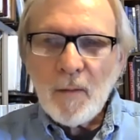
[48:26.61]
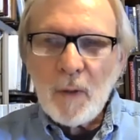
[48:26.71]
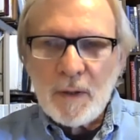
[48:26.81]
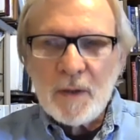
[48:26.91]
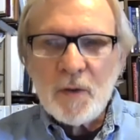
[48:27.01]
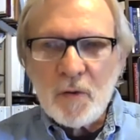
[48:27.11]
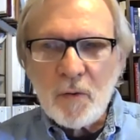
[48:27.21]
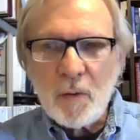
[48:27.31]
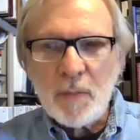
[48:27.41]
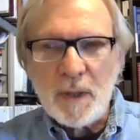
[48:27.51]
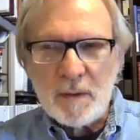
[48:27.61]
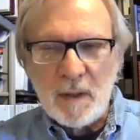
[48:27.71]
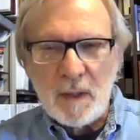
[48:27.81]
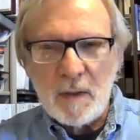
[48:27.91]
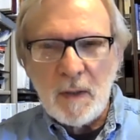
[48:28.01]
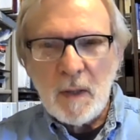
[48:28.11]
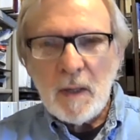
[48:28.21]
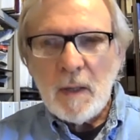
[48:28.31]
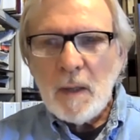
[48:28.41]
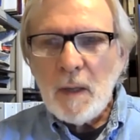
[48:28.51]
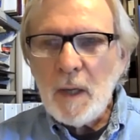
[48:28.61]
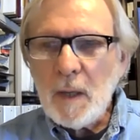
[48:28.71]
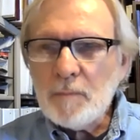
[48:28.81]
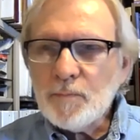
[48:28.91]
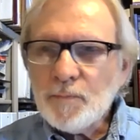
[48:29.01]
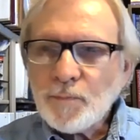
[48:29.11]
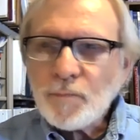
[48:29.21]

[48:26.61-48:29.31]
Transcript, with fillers: What can you do about that? Um,